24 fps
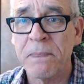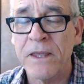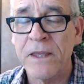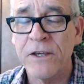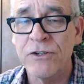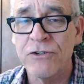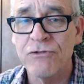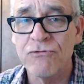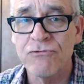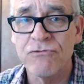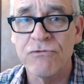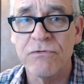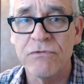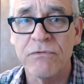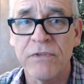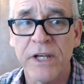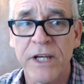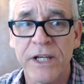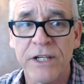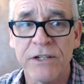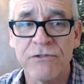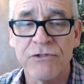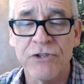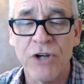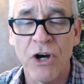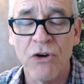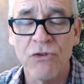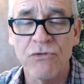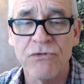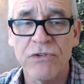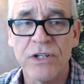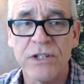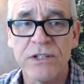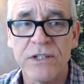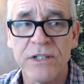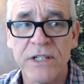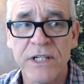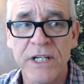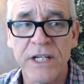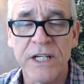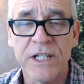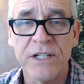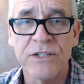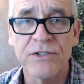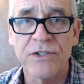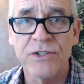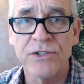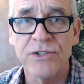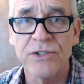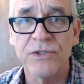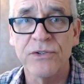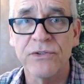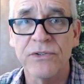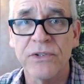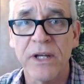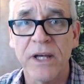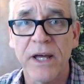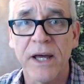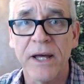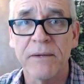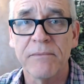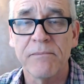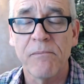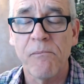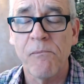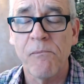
You, they don't need to do that.